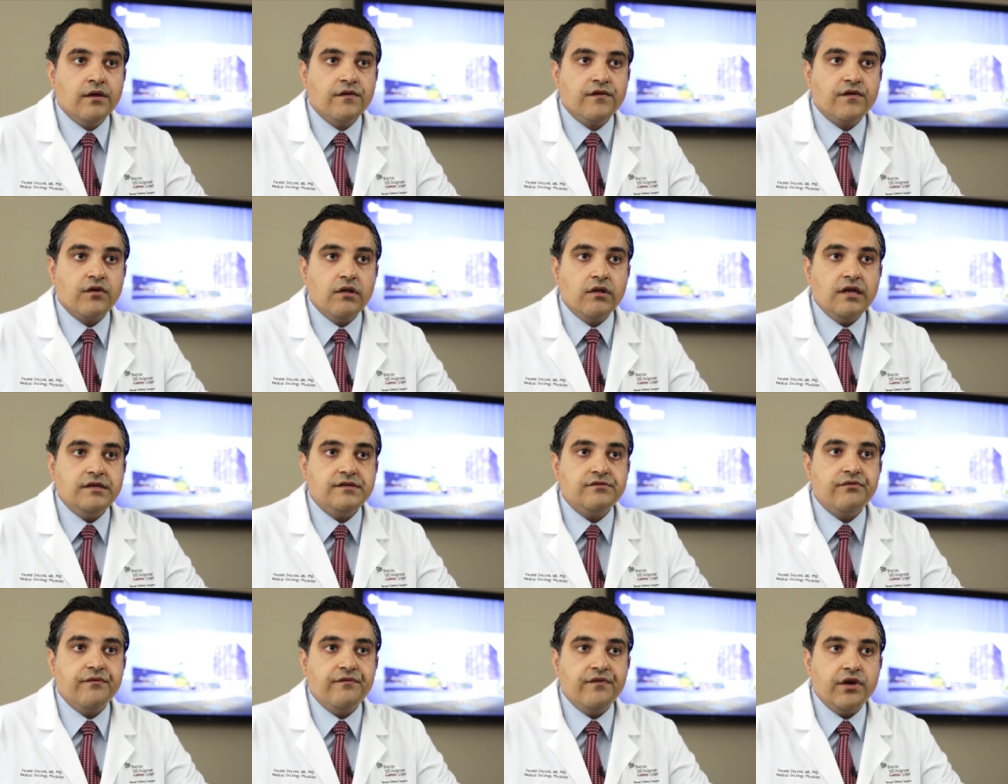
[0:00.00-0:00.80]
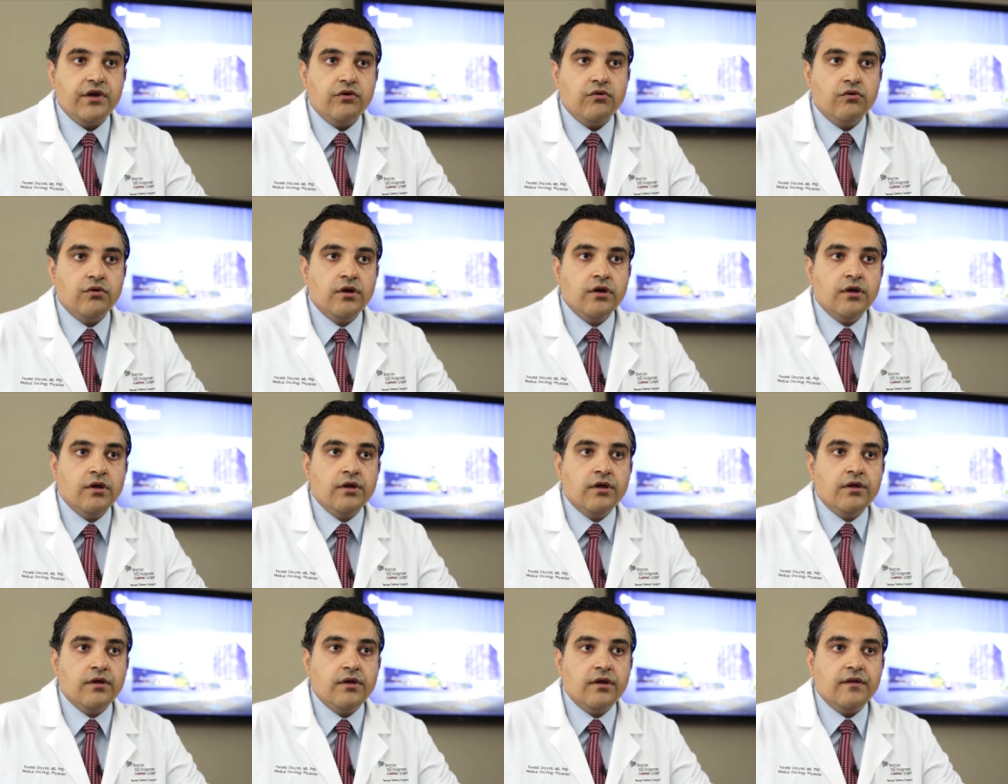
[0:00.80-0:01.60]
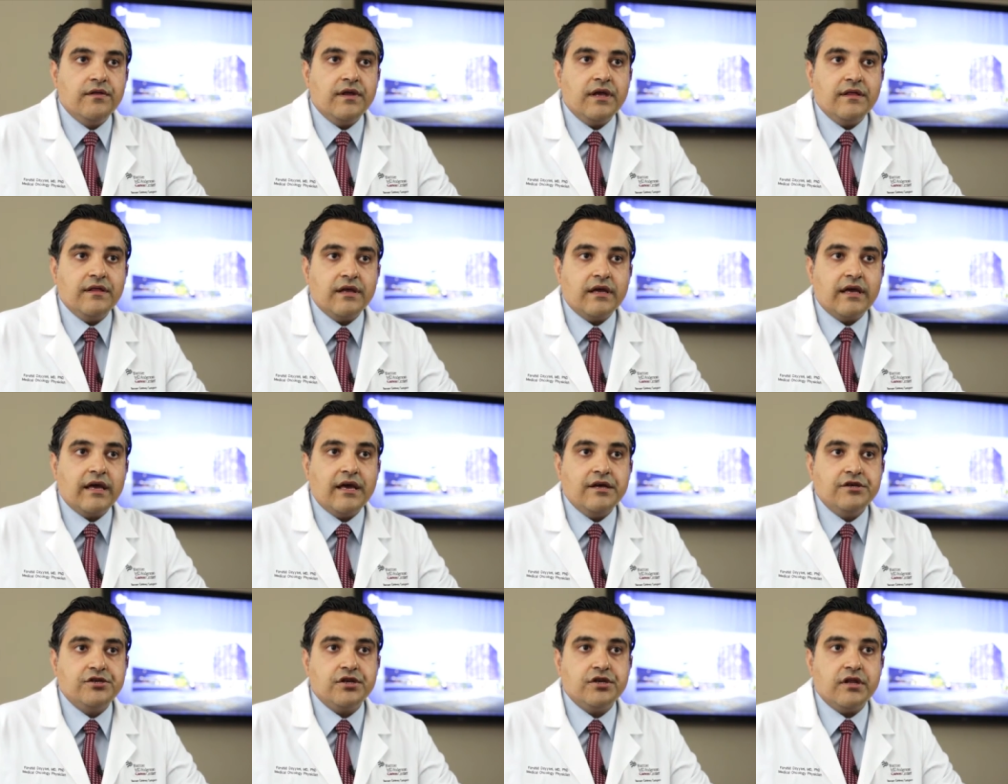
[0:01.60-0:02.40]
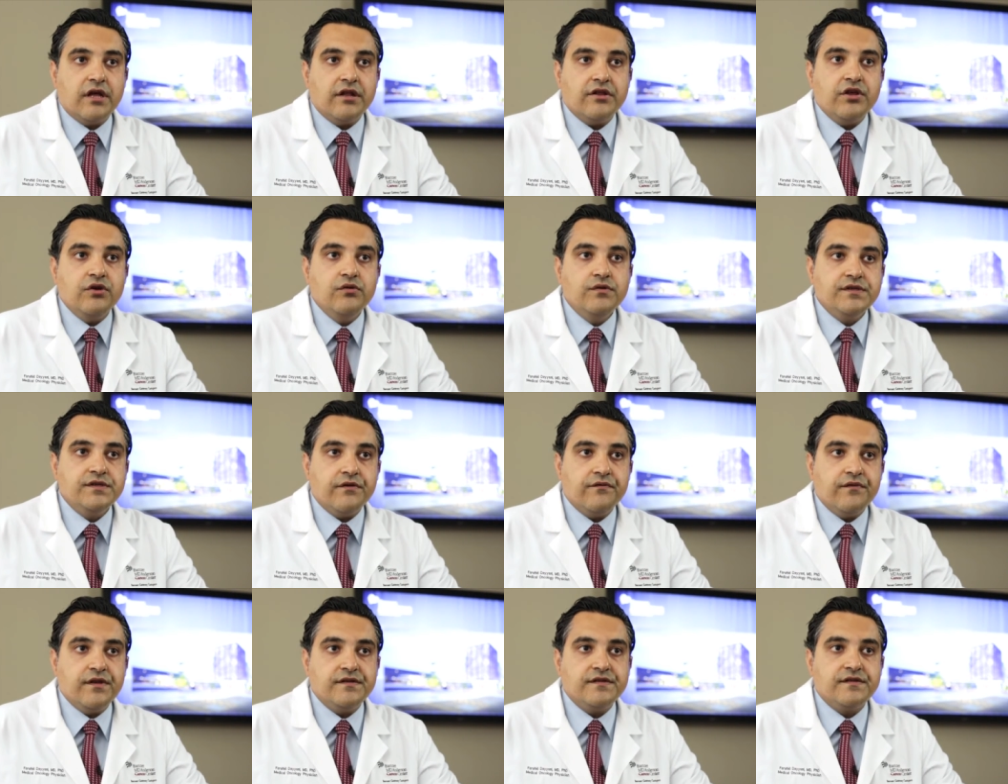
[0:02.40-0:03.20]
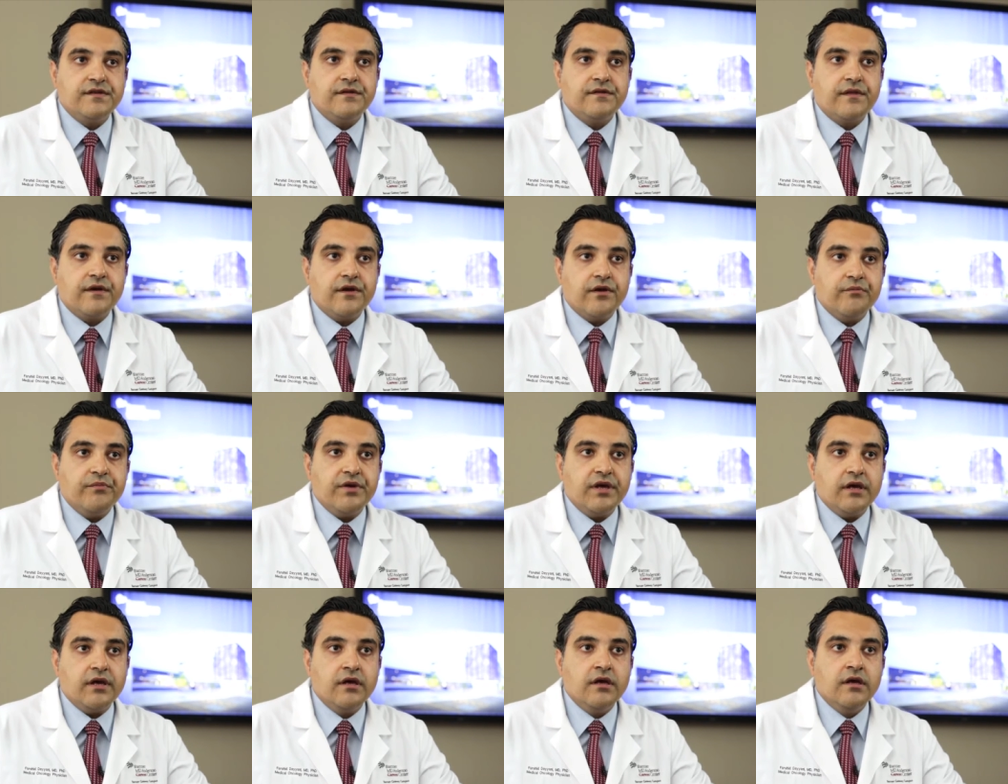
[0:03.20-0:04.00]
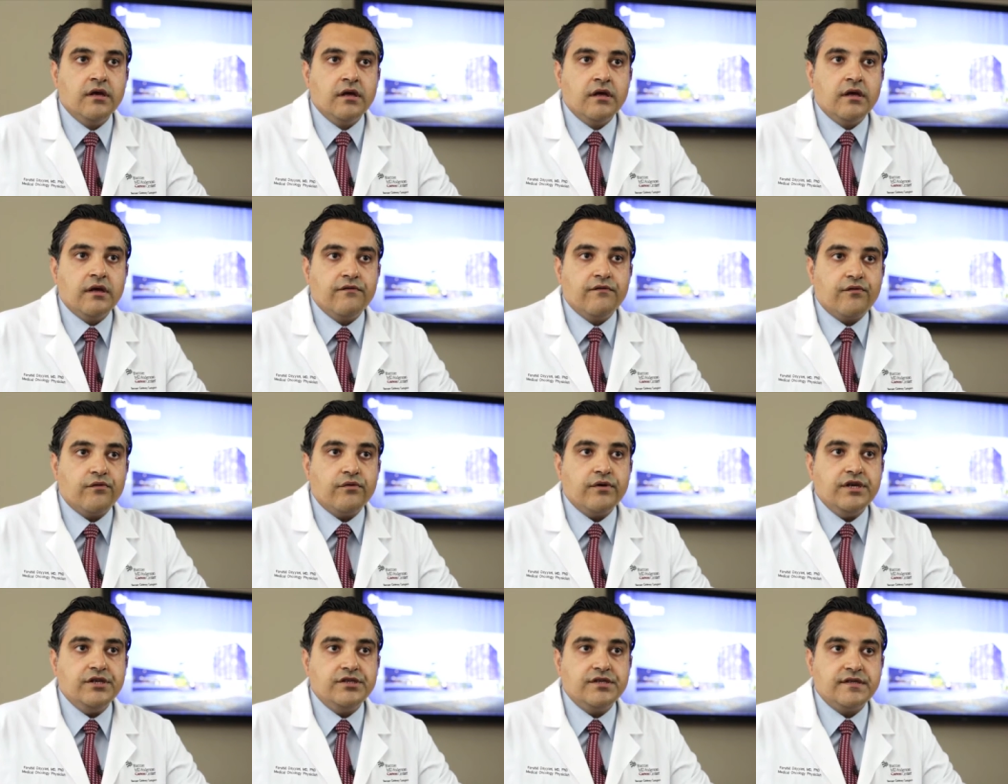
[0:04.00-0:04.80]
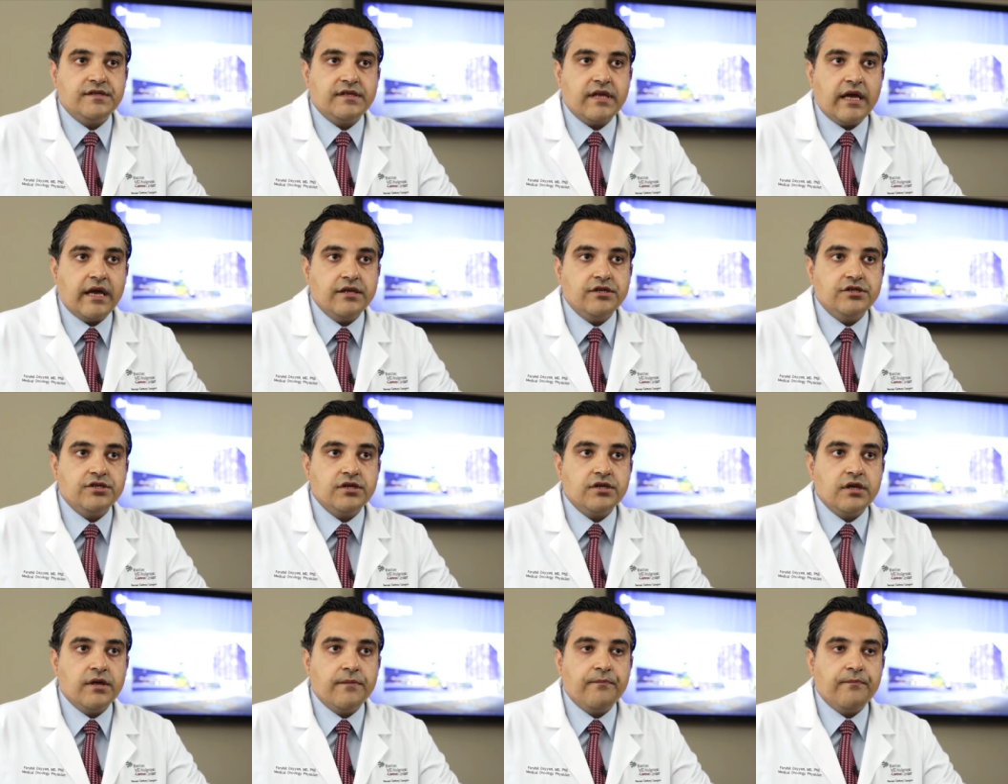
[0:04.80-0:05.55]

So let's review the indication and use of this therapy for each stage.